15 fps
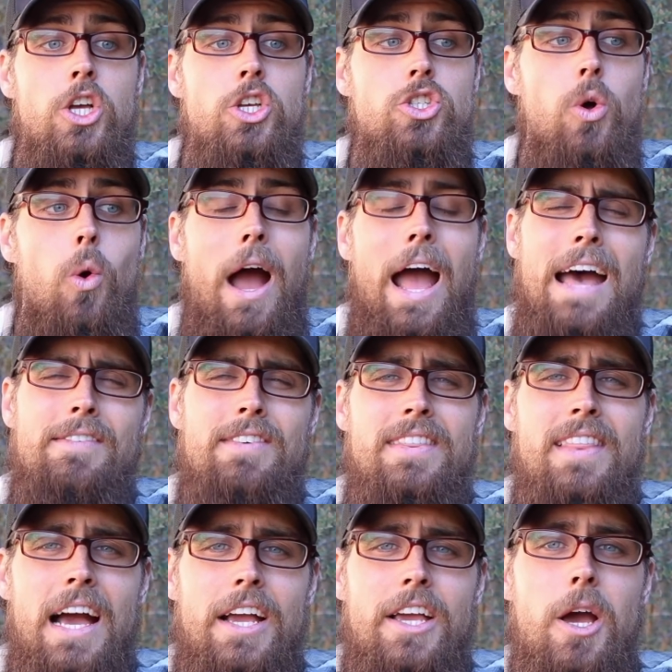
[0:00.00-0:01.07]
So having
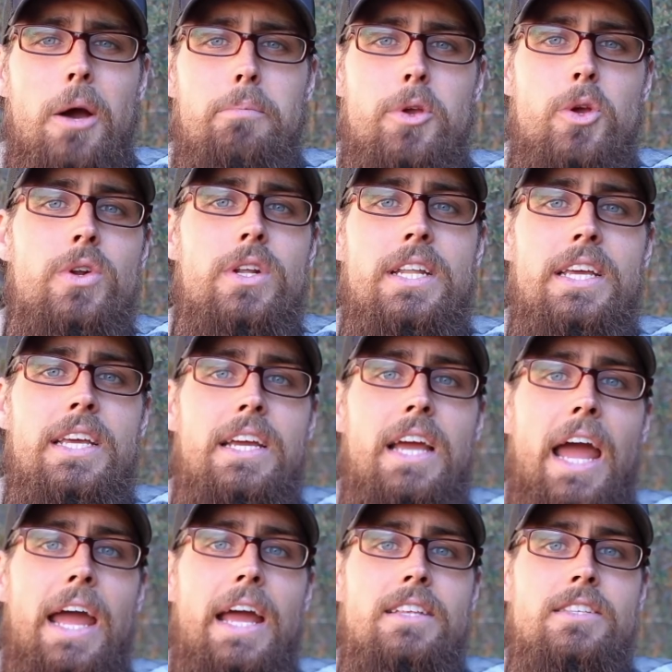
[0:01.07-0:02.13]
that
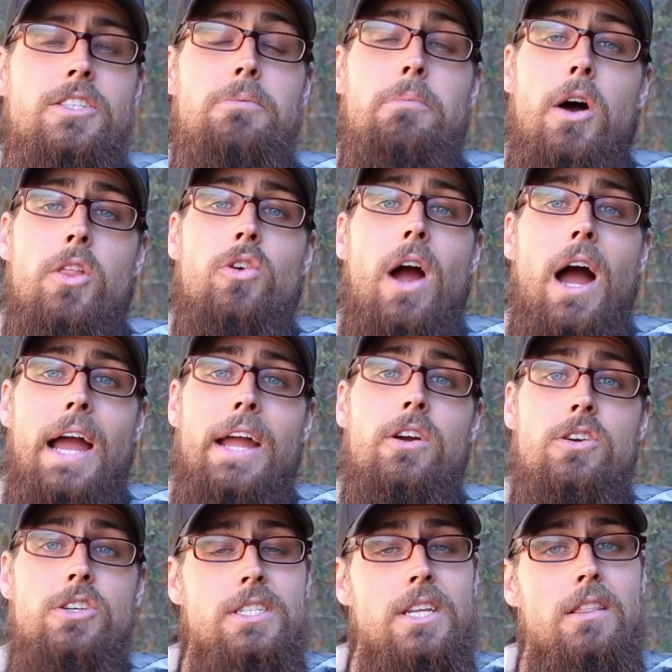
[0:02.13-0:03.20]
community and some other
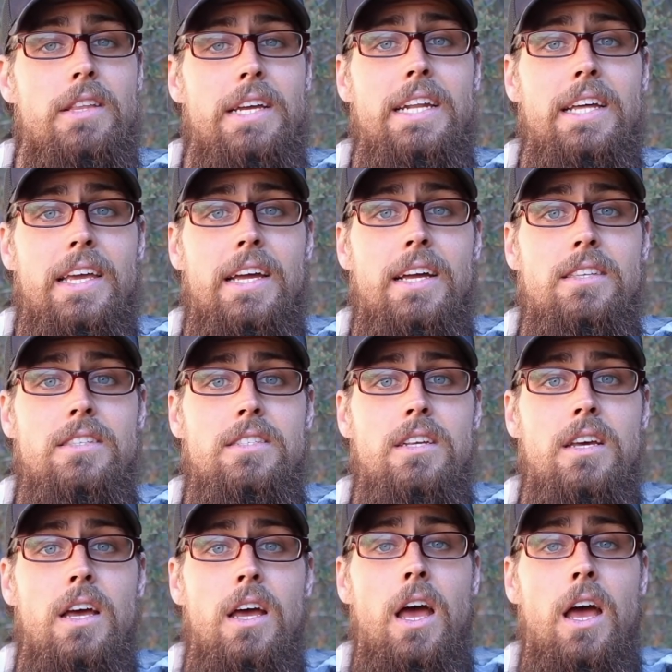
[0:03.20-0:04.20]
hikers to lean against